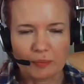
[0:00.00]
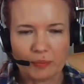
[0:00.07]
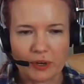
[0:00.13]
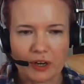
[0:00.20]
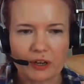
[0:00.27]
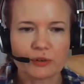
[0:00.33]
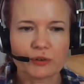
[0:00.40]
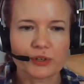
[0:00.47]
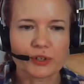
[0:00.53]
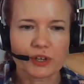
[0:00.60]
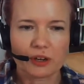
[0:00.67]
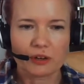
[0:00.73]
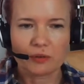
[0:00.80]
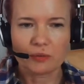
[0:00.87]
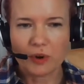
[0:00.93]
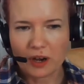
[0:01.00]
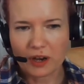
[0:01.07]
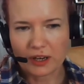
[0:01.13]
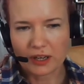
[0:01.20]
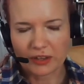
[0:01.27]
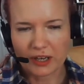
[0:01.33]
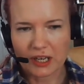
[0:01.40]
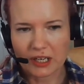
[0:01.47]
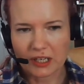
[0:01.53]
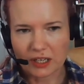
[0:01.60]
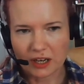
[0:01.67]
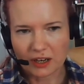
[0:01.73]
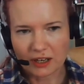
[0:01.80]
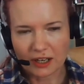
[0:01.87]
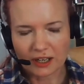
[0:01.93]
But I also work then
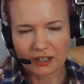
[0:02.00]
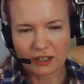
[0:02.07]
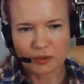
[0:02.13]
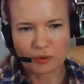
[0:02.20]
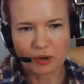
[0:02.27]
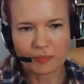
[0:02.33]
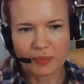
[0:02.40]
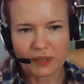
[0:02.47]
internally into our